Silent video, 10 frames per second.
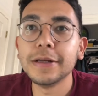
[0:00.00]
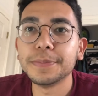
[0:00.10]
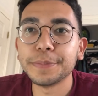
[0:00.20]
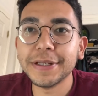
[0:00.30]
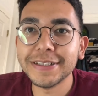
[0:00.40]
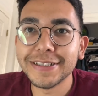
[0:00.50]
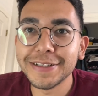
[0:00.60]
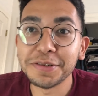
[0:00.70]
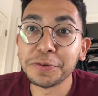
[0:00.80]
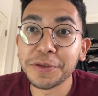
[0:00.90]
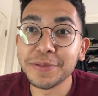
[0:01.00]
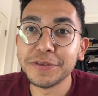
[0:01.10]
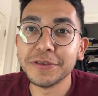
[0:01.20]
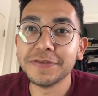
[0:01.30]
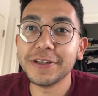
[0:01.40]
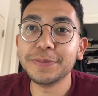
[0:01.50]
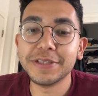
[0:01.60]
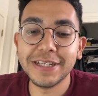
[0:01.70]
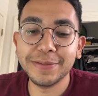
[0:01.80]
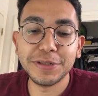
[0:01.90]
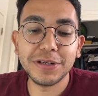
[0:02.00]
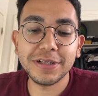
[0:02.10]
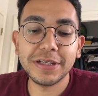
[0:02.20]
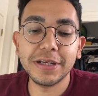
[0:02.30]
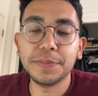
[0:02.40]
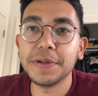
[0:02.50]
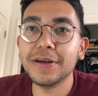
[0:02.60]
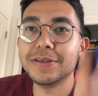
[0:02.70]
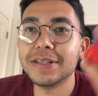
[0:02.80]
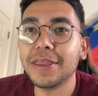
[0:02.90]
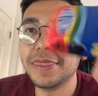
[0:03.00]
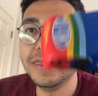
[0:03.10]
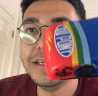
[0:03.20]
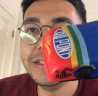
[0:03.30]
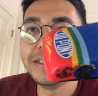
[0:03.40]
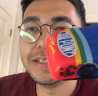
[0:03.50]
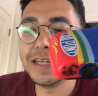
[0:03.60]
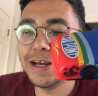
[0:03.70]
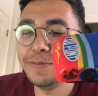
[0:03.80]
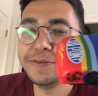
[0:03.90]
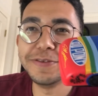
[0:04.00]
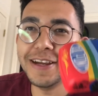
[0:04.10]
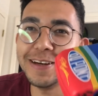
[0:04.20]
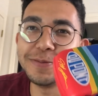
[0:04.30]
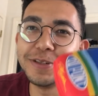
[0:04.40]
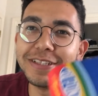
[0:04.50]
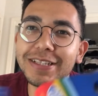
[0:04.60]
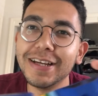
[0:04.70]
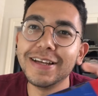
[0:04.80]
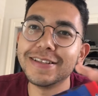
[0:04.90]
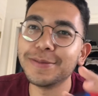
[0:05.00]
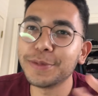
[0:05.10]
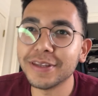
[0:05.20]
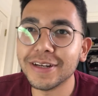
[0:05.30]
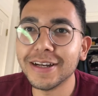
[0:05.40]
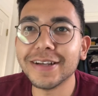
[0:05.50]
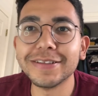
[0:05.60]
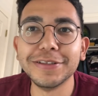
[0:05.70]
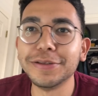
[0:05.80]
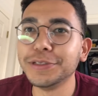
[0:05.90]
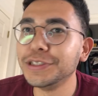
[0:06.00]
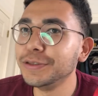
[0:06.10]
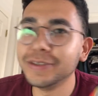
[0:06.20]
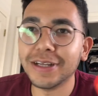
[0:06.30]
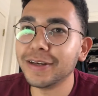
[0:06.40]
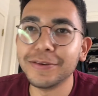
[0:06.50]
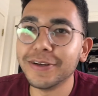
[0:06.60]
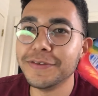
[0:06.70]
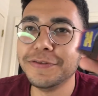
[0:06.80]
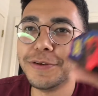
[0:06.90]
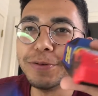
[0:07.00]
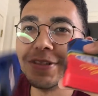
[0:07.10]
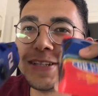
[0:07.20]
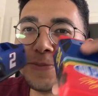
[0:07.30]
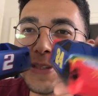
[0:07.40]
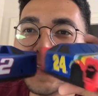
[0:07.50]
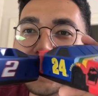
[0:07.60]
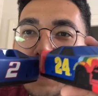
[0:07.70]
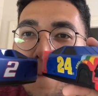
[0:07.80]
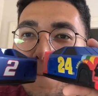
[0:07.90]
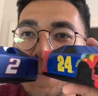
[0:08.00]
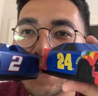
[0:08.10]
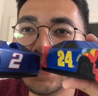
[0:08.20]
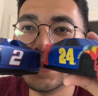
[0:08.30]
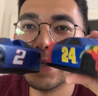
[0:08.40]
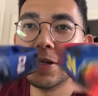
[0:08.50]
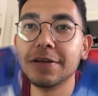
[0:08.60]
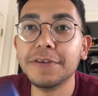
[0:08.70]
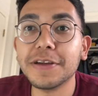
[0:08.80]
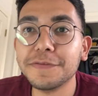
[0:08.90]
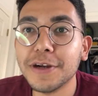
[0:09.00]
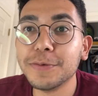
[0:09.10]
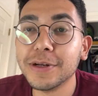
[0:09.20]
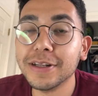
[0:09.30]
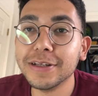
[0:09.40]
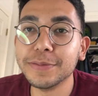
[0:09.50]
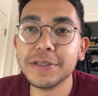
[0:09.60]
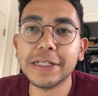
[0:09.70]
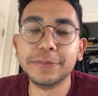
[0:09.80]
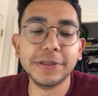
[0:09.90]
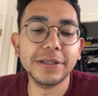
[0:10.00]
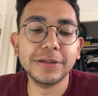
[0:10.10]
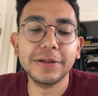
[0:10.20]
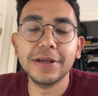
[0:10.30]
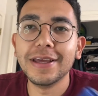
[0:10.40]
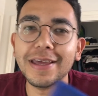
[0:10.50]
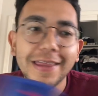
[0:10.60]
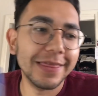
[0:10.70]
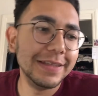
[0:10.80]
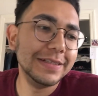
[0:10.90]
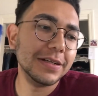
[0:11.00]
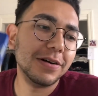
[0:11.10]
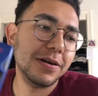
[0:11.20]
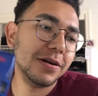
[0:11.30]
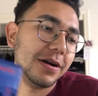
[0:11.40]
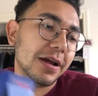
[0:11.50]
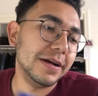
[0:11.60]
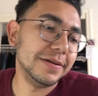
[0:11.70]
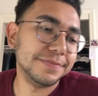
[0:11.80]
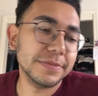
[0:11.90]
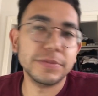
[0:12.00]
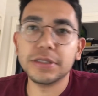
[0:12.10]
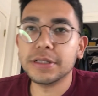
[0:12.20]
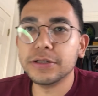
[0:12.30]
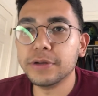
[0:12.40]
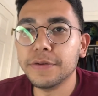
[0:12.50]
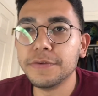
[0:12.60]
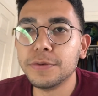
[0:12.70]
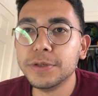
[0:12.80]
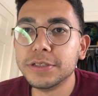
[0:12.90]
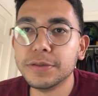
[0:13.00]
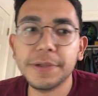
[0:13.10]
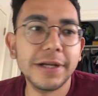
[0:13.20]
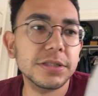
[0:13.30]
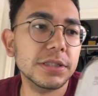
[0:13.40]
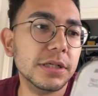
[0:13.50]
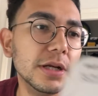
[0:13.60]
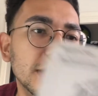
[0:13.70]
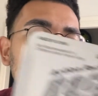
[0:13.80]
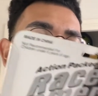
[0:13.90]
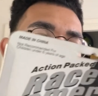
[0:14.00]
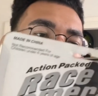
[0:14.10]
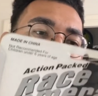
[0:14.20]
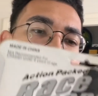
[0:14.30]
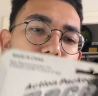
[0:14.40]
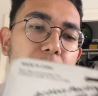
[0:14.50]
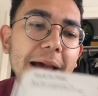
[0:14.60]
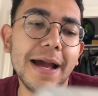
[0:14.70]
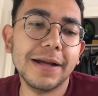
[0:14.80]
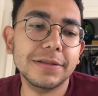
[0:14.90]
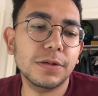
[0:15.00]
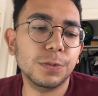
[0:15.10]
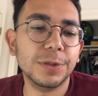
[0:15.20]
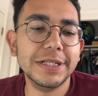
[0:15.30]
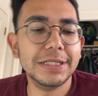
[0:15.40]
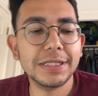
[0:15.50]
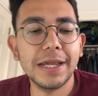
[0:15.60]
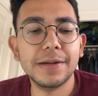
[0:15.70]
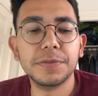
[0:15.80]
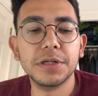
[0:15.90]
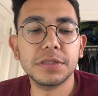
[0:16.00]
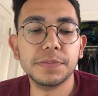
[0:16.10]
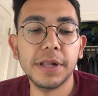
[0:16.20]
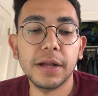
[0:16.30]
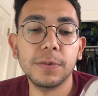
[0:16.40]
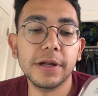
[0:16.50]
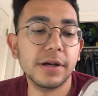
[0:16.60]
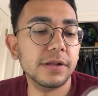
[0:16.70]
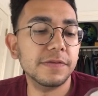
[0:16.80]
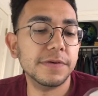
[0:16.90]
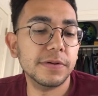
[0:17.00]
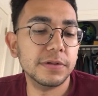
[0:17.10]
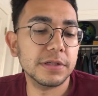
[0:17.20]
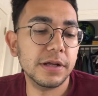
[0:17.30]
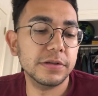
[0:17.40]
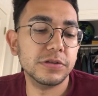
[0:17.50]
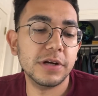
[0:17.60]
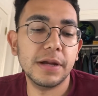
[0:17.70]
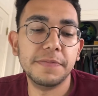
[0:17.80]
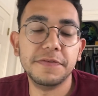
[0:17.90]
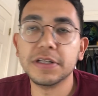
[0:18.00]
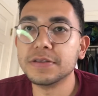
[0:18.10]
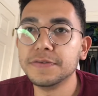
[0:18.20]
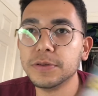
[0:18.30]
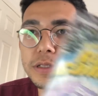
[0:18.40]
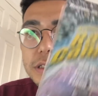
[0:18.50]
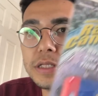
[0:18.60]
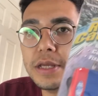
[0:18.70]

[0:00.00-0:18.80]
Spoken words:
Hey, it's Hugo with Aim Shoot Develop. Today I'm talking about these type of cameras, something that I actually don't shoot. I don't have any photo examples of it, but if I can find one, I'll link them down below. These are, let's see, I do have the original packaging here, action-packed race cameras, black and white color photos, color strap, fixed focus.